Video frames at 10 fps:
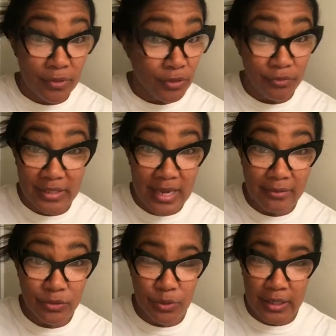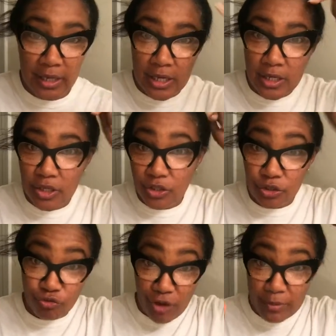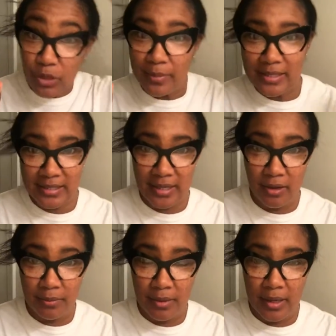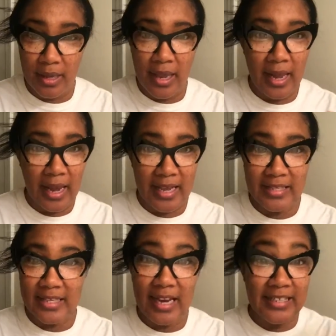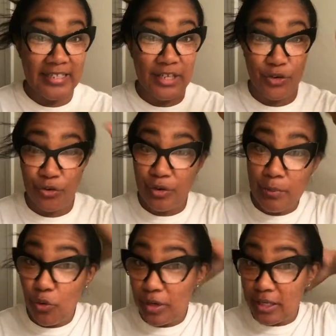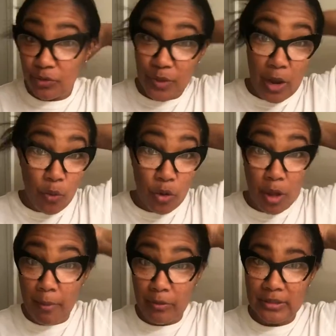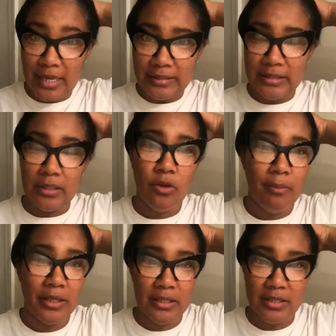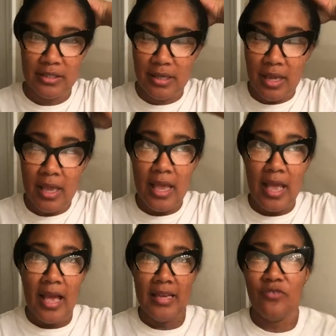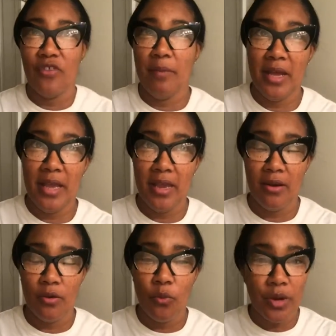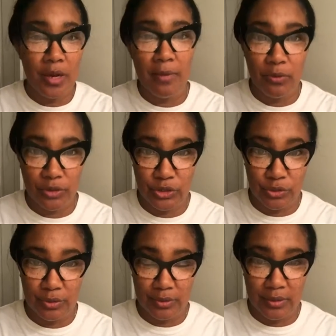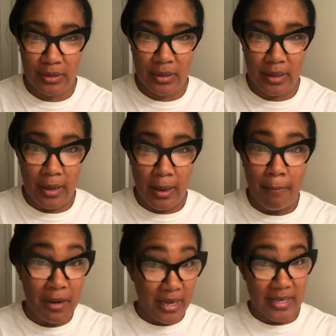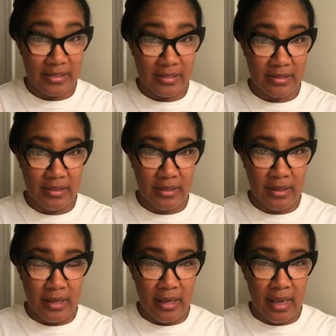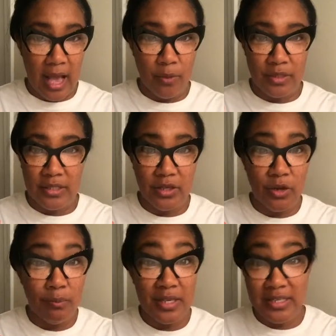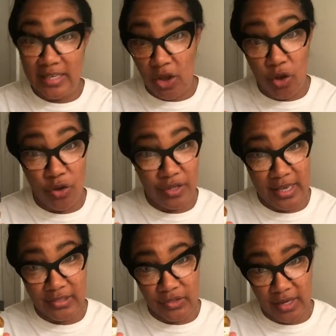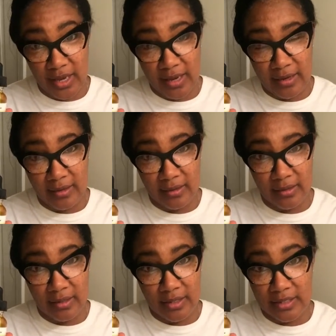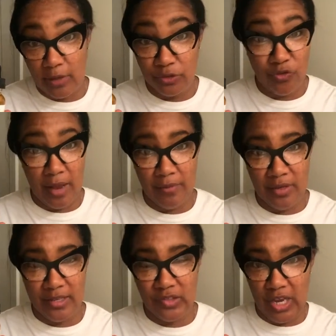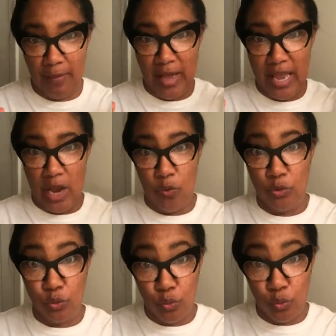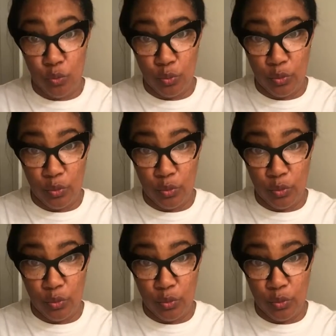3 times a week, the drops on my scalp. And like I said, I did it early morning because when I woke up, I was like this, oh my goodness, I didn't wrap my hair. What am I going to do? Plus, I was in humidity all yesterday because I was traveling yesterday and my hair went whew.